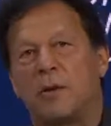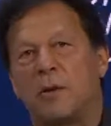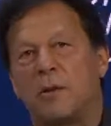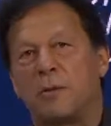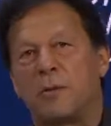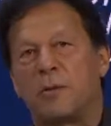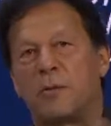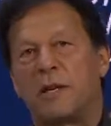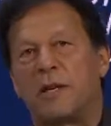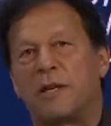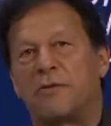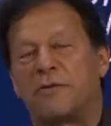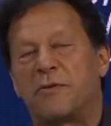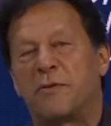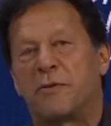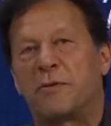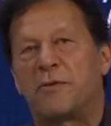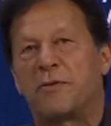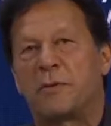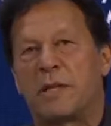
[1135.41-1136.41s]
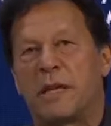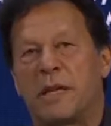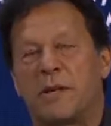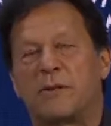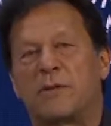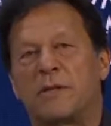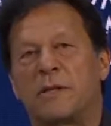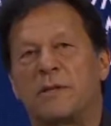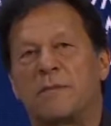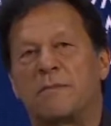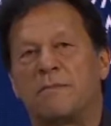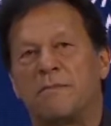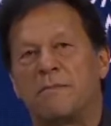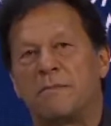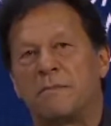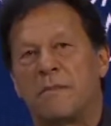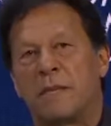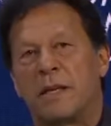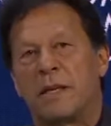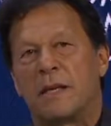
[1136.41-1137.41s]
over 24,000
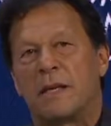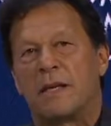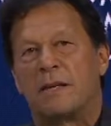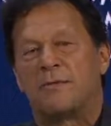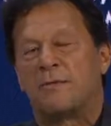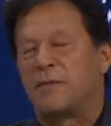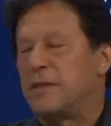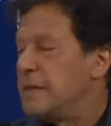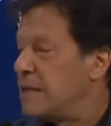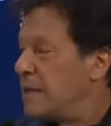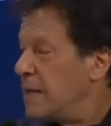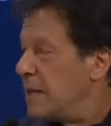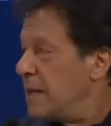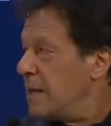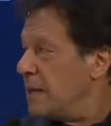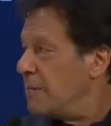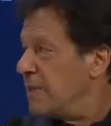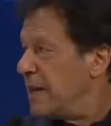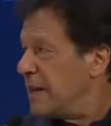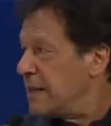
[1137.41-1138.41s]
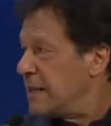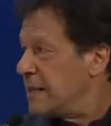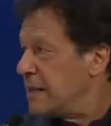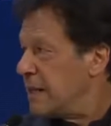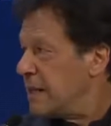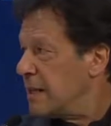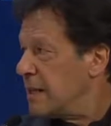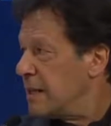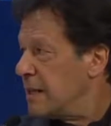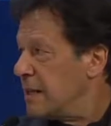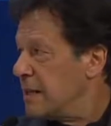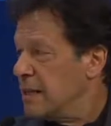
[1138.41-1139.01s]
feet, are in Pakistan.